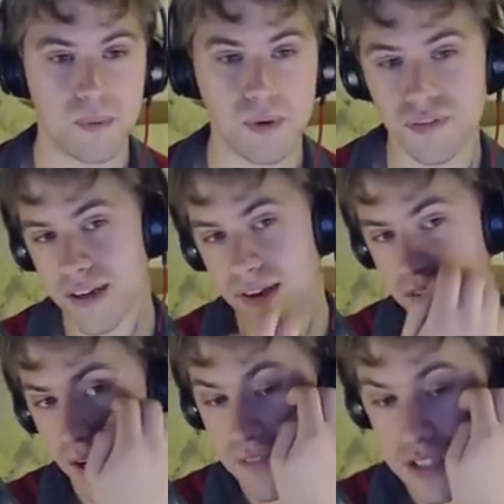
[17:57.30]
And we'll find
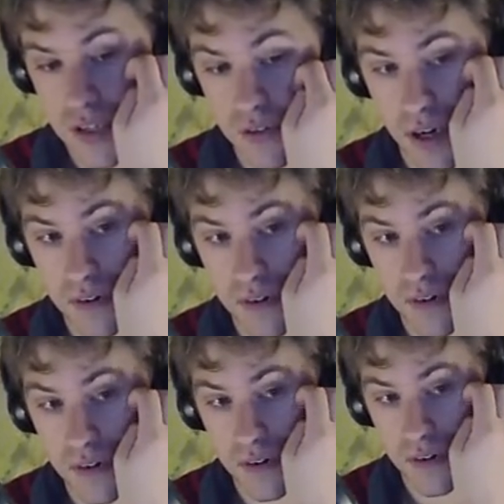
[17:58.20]
out now if he's got Recover
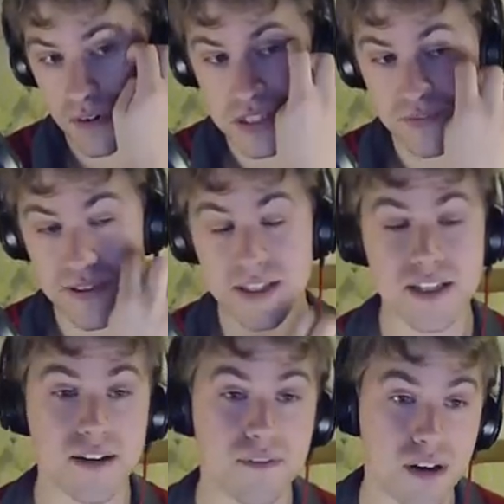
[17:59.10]
or not, because if he
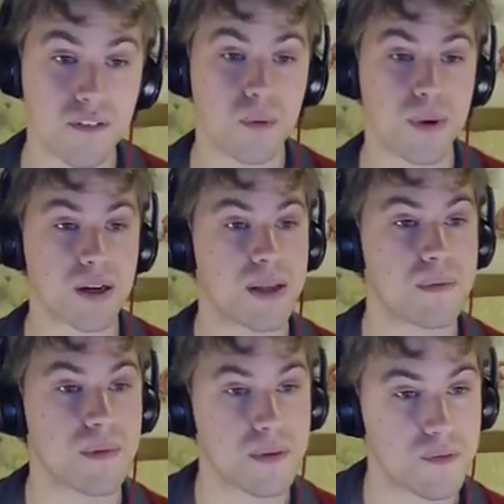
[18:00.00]
does have Recover, we're going
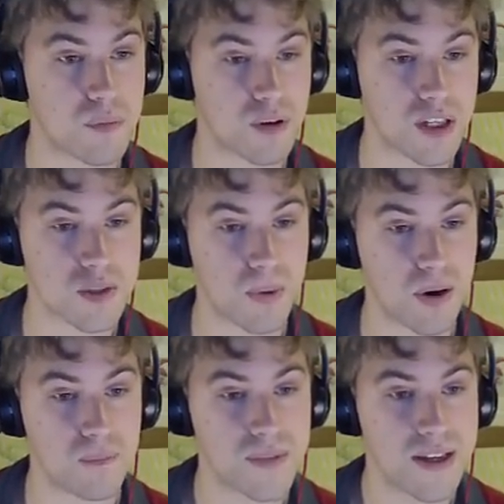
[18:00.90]
to be in a bit of a
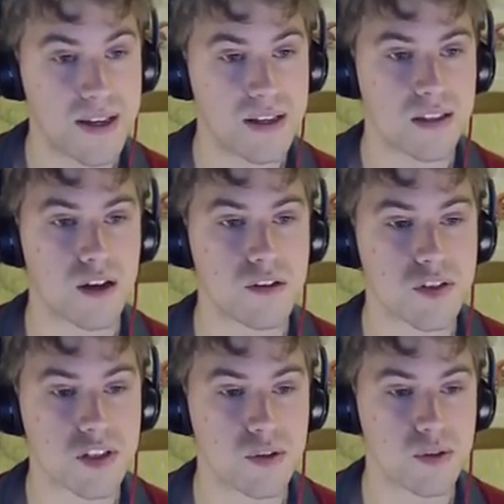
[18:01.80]
spot.
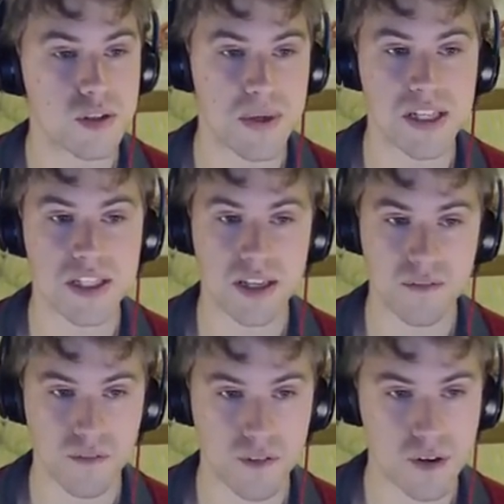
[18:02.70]
Goes to the Scald, we're just
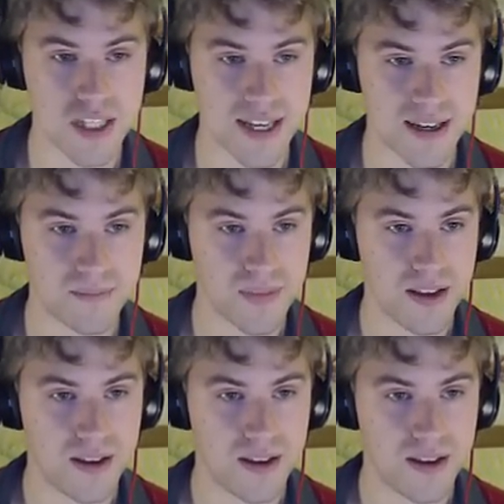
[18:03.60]
going to go for Roost here.